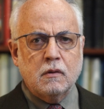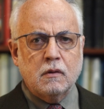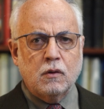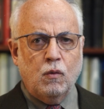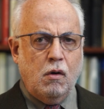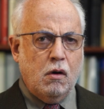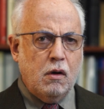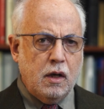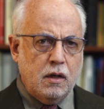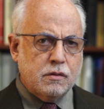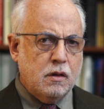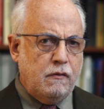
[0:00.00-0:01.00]
The war
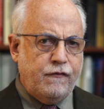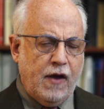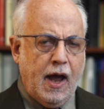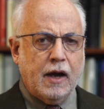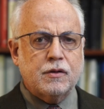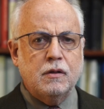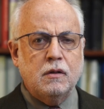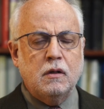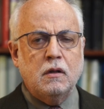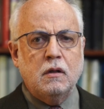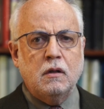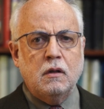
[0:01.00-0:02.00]
is, in fact,
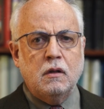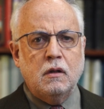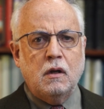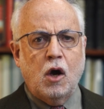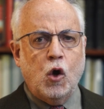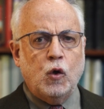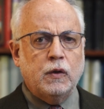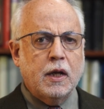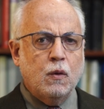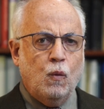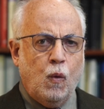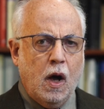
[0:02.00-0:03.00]

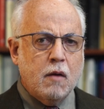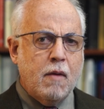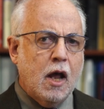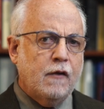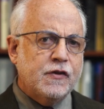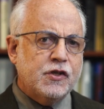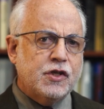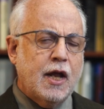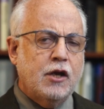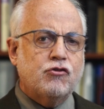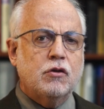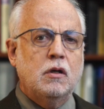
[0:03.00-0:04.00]
only one
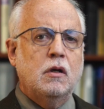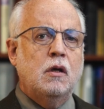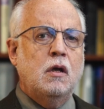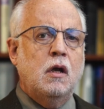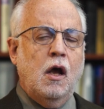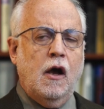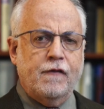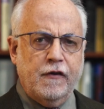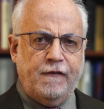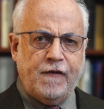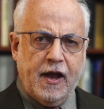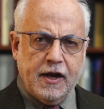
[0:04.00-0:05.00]
manifestation of
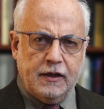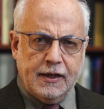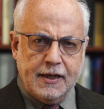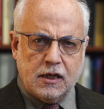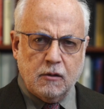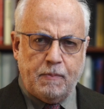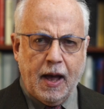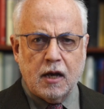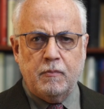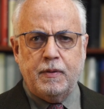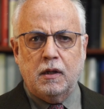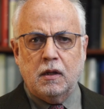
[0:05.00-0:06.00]
the fatal
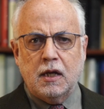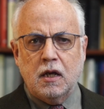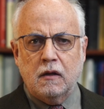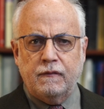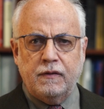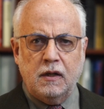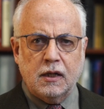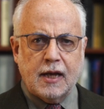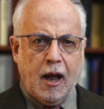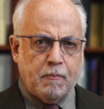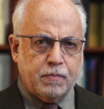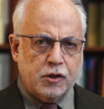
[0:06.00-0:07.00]
incompatibility of
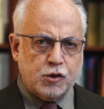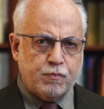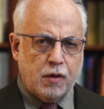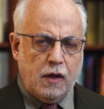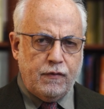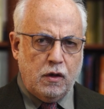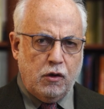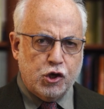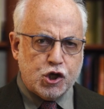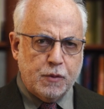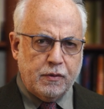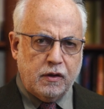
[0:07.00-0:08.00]
capitalist private
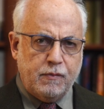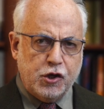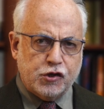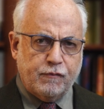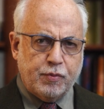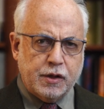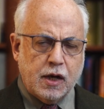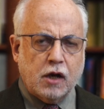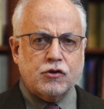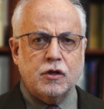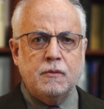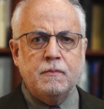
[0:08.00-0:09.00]
ownership of the means of
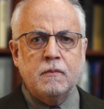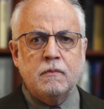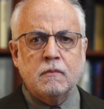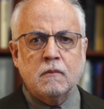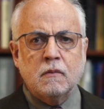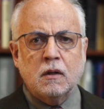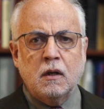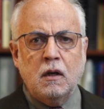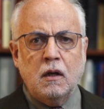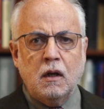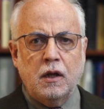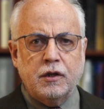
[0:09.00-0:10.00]
production
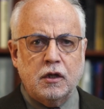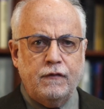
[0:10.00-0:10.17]
and the